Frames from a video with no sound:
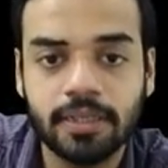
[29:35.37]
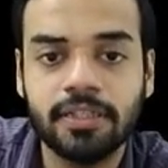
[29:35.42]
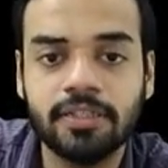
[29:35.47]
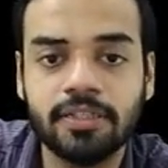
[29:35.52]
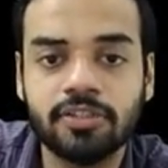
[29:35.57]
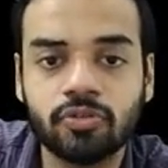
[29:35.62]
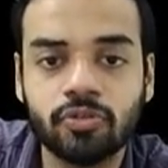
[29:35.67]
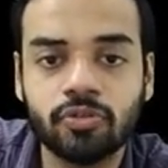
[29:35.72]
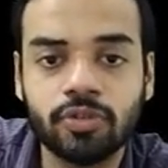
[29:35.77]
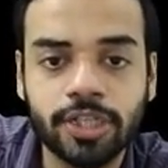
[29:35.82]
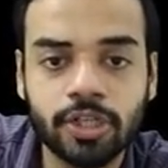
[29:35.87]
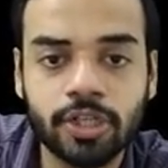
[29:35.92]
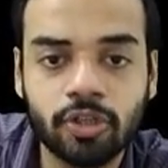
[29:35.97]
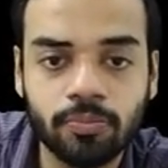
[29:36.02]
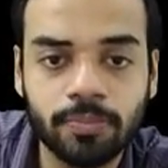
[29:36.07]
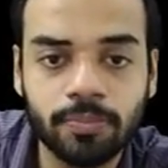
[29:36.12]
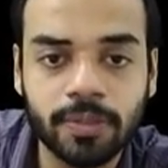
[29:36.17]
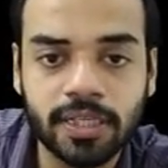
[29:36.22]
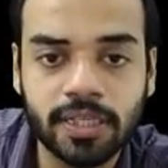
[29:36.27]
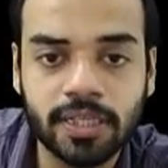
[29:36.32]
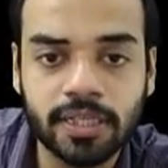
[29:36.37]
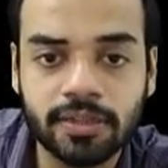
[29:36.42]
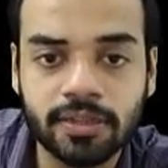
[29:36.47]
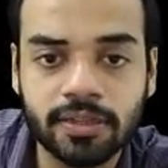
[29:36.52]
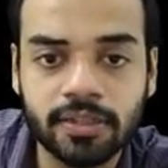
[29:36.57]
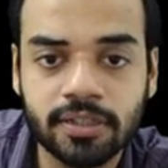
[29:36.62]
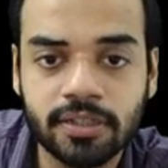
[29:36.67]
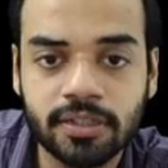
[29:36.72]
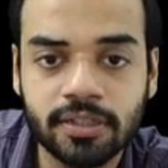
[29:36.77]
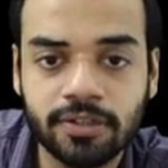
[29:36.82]
is going to be
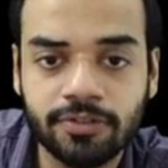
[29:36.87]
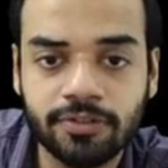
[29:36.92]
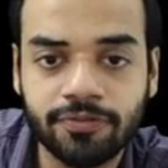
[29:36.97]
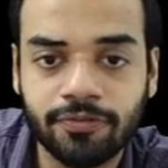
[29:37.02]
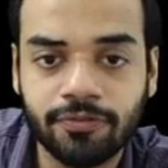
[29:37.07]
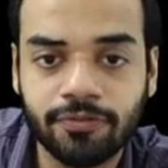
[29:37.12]
the